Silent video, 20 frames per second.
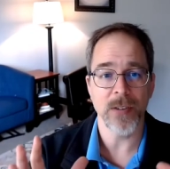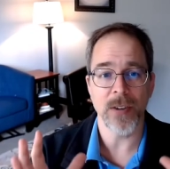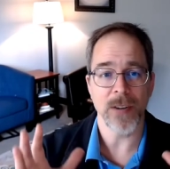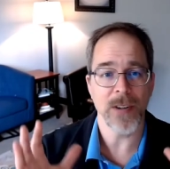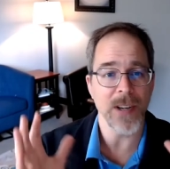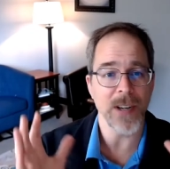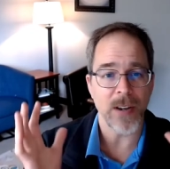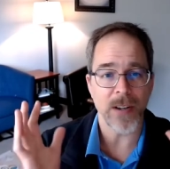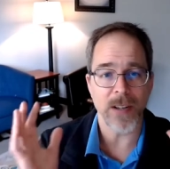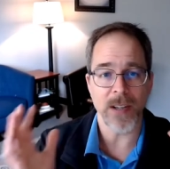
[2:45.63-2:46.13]
are
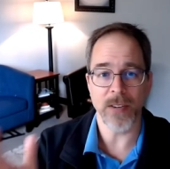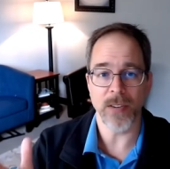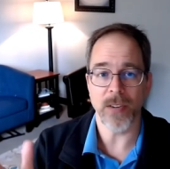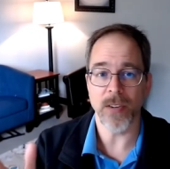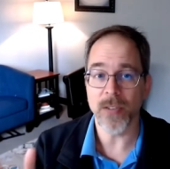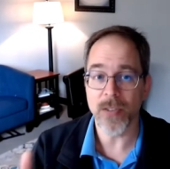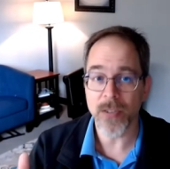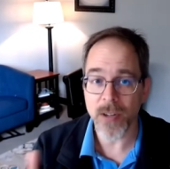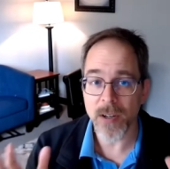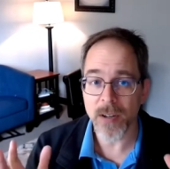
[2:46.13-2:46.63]
not
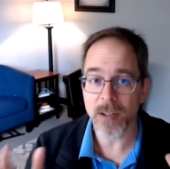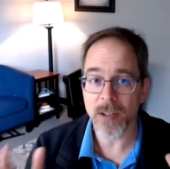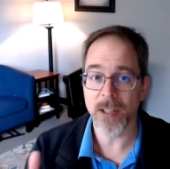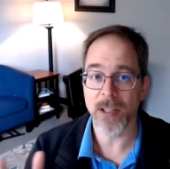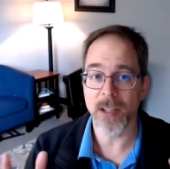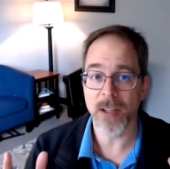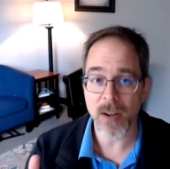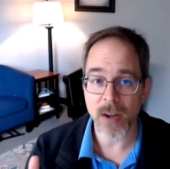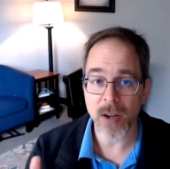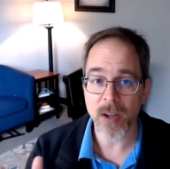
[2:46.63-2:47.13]
necessarily
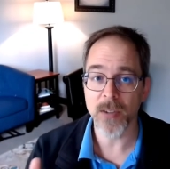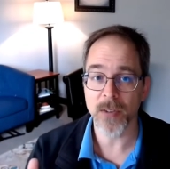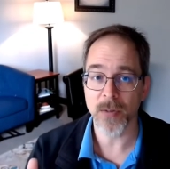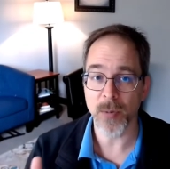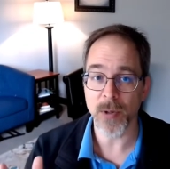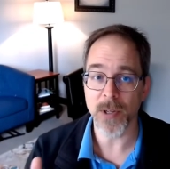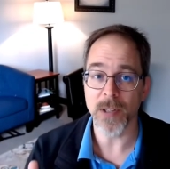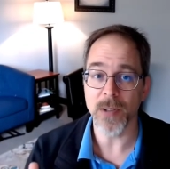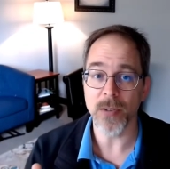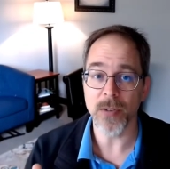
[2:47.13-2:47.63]
a cause
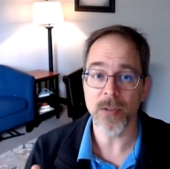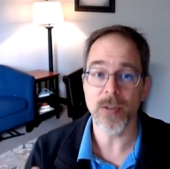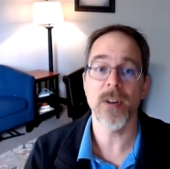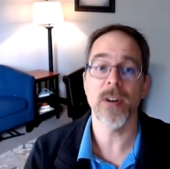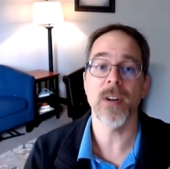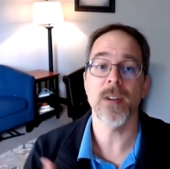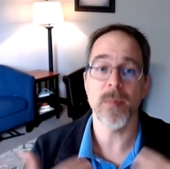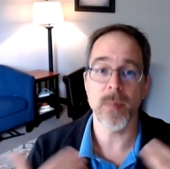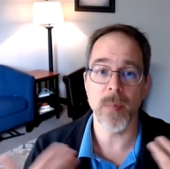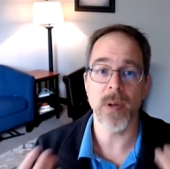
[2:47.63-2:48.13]
for
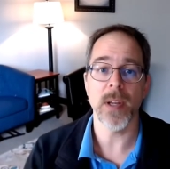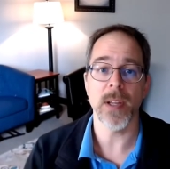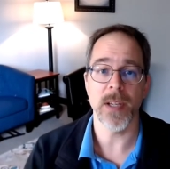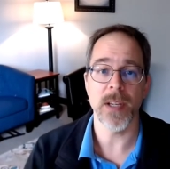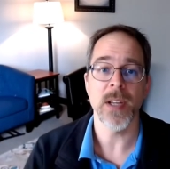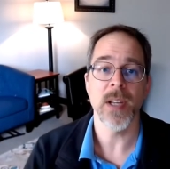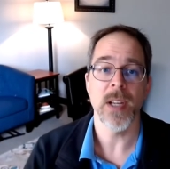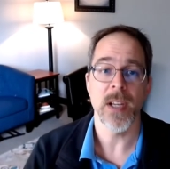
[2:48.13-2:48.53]
concern, but